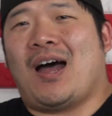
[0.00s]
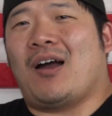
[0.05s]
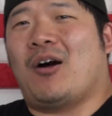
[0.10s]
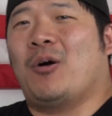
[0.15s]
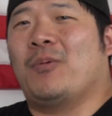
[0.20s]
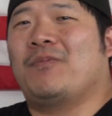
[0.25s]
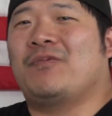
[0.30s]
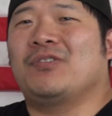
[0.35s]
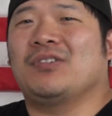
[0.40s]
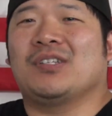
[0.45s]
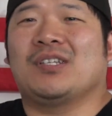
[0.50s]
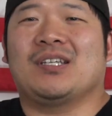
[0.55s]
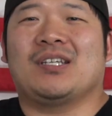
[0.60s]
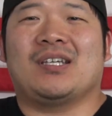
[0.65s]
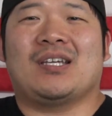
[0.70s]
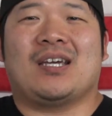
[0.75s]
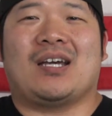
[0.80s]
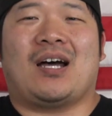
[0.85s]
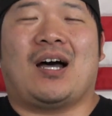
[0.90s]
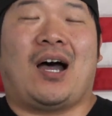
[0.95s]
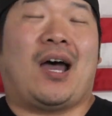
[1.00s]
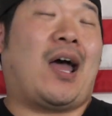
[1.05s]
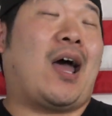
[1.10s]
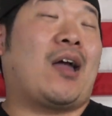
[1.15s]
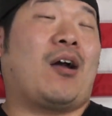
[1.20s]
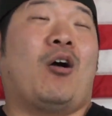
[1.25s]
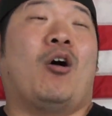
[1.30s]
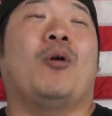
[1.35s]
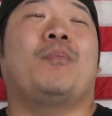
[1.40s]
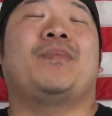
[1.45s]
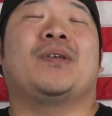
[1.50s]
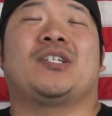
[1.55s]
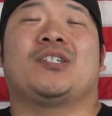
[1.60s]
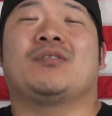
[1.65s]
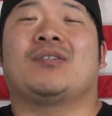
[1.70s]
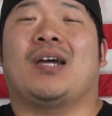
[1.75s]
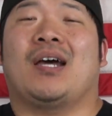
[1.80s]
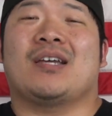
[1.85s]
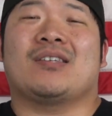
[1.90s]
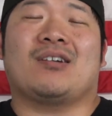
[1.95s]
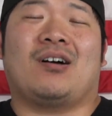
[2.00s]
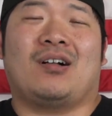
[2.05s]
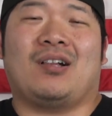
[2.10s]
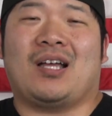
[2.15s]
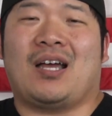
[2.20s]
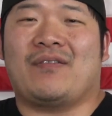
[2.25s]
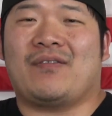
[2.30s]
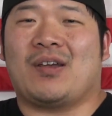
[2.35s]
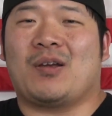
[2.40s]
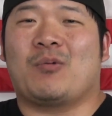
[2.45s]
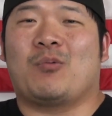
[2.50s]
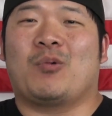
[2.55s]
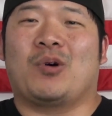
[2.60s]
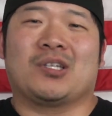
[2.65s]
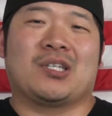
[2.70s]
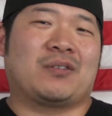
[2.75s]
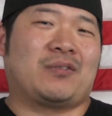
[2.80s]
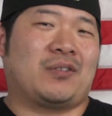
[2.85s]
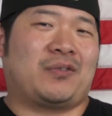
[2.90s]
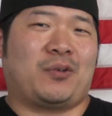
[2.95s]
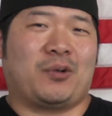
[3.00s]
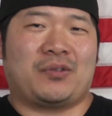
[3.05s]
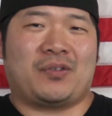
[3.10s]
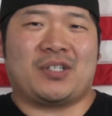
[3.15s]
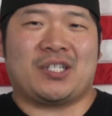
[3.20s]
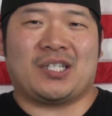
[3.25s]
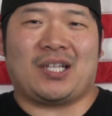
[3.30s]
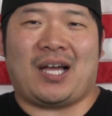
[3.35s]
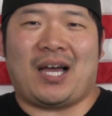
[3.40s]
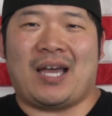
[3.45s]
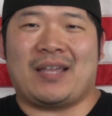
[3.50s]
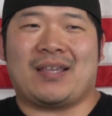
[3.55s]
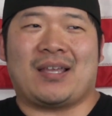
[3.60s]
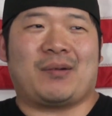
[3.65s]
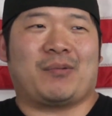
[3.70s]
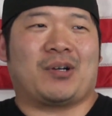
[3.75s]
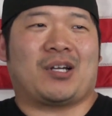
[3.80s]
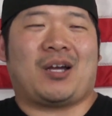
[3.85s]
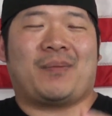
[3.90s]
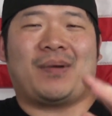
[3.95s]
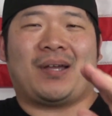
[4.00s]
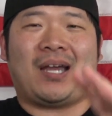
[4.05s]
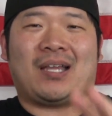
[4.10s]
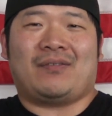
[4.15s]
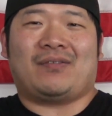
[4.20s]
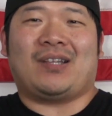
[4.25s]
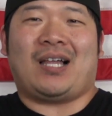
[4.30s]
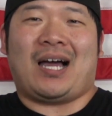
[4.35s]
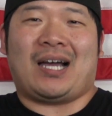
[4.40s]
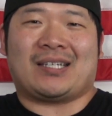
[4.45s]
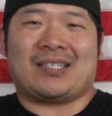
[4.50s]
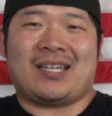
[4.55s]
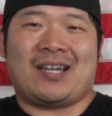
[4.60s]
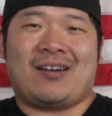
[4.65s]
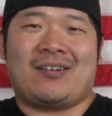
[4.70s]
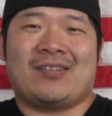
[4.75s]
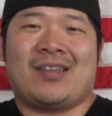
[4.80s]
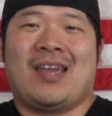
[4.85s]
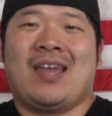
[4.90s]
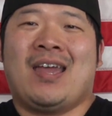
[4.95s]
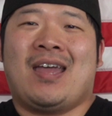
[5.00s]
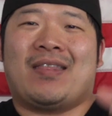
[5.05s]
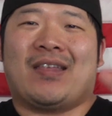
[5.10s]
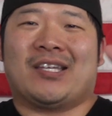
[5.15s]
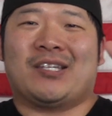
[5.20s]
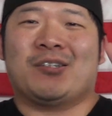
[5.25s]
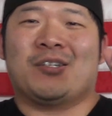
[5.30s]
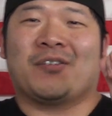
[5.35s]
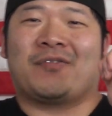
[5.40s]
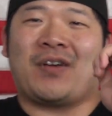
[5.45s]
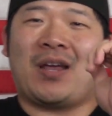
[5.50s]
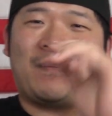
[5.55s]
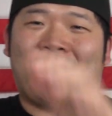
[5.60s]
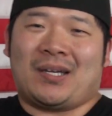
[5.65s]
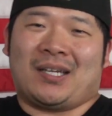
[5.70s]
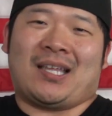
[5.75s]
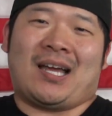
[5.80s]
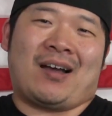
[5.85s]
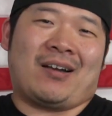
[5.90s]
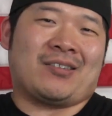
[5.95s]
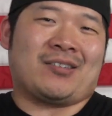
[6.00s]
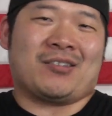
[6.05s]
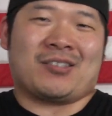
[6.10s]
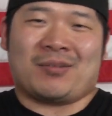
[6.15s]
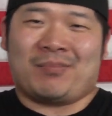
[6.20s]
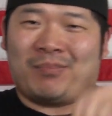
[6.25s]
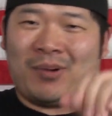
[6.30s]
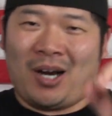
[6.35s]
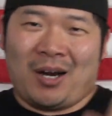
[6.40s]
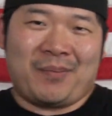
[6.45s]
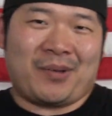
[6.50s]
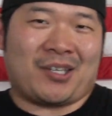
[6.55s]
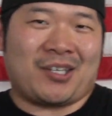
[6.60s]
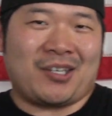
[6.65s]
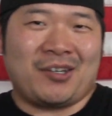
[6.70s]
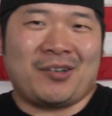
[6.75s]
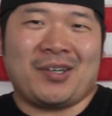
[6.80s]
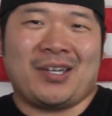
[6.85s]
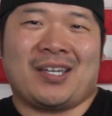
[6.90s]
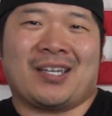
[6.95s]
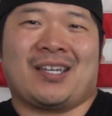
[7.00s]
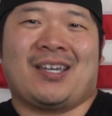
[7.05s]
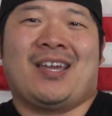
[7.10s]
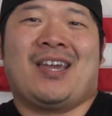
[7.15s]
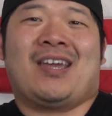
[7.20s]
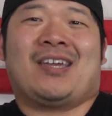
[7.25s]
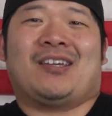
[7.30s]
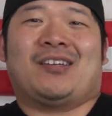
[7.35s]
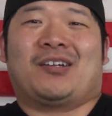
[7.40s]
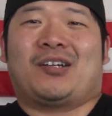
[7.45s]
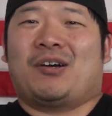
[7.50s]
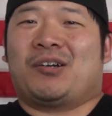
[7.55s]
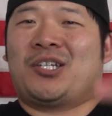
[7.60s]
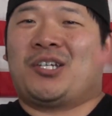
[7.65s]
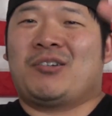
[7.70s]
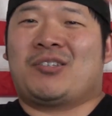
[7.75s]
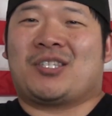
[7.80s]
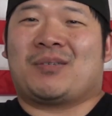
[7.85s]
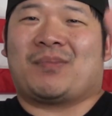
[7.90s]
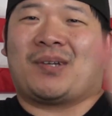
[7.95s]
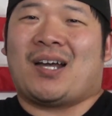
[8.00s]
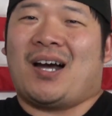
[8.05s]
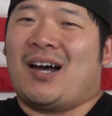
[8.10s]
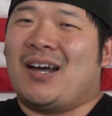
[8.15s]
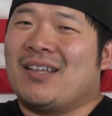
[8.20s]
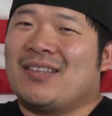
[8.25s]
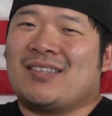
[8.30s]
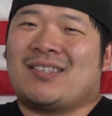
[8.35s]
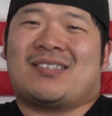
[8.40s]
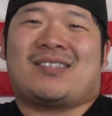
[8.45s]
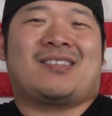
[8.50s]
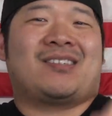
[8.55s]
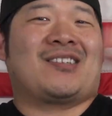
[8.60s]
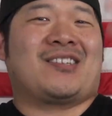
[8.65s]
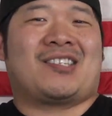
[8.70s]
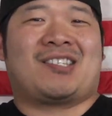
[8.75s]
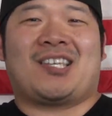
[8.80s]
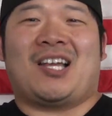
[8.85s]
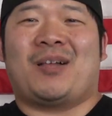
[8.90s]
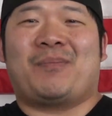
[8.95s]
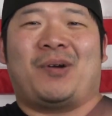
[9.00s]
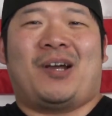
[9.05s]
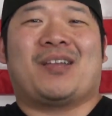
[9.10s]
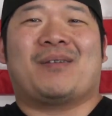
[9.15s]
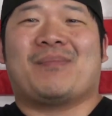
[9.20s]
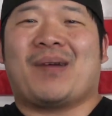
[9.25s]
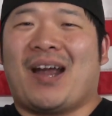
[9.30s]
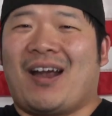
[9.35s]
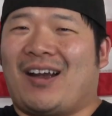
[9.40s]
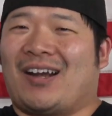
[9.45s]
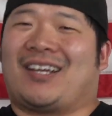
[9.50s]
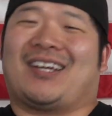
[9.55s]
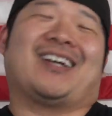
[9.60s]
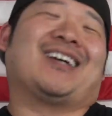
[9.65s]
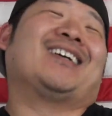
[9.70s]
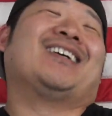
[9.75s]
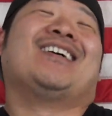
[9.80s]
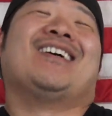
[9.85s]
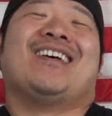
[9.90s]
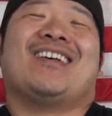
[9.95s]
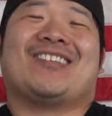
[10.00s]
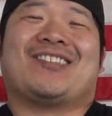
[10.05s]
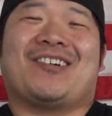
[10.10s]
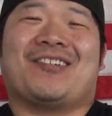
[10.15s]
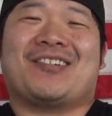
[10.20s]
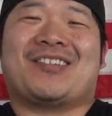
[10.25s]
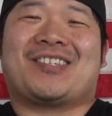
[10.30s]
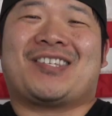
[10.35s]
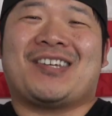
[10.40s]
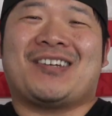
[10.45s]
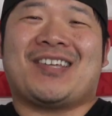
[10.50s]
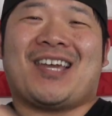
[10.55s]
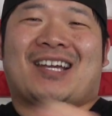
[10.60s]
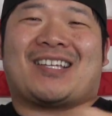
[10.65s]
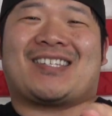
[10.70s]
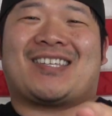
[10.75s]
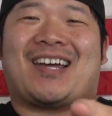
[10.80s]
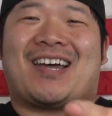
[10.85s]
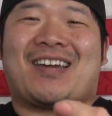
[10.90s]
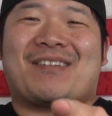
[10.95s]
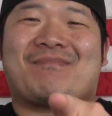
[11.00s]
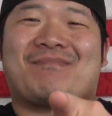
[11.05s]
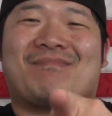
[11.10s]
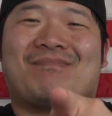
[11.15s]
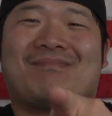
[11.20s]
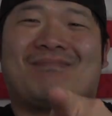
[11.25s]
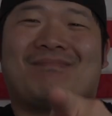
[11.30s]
I hope that you guys all have a wonderful 4th of July now that we're coming out of lockdown, and that you and your family get out, do some barbecuing, go shoot some guns, just celebrate America. So see you next time.